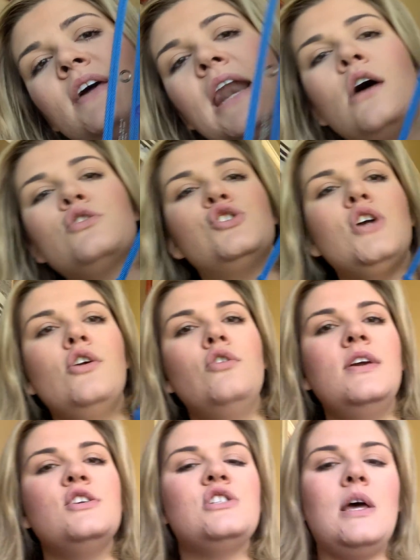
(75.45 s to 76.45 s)
and I'll show you
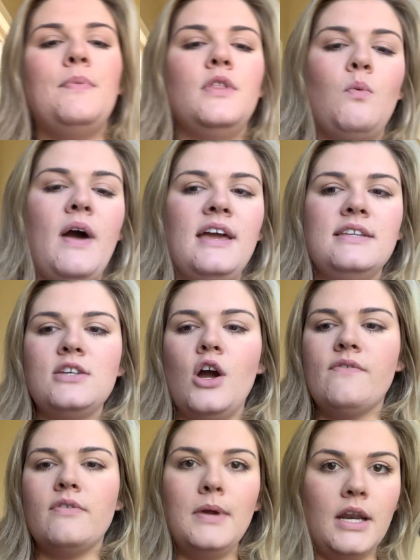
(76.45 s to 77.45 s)
each step of the way. It's
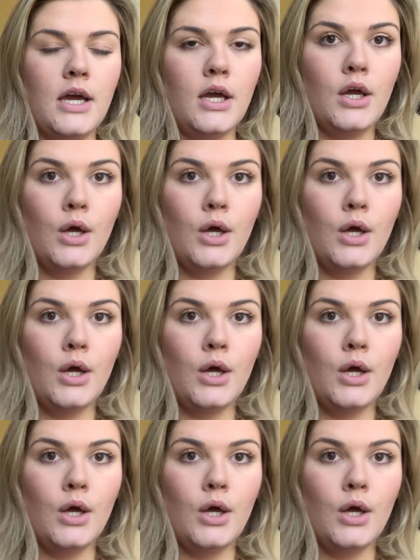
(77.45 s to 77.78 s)
hard for me to